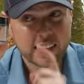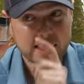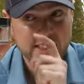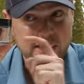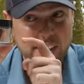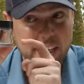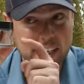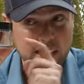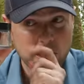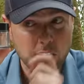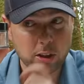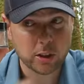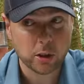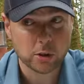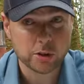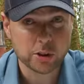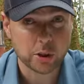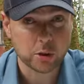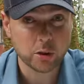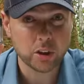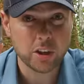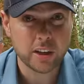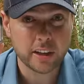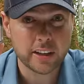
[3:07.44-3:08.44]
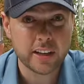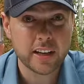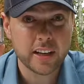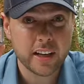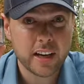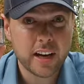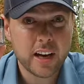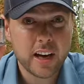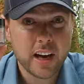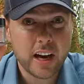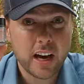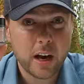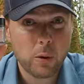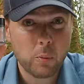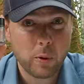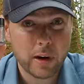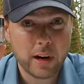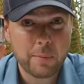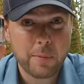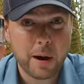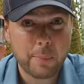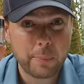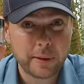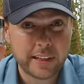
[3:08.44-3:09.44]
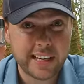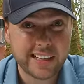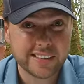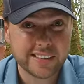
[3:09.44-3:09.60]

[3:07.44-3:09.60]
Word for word: let's take a closer look at what I'm up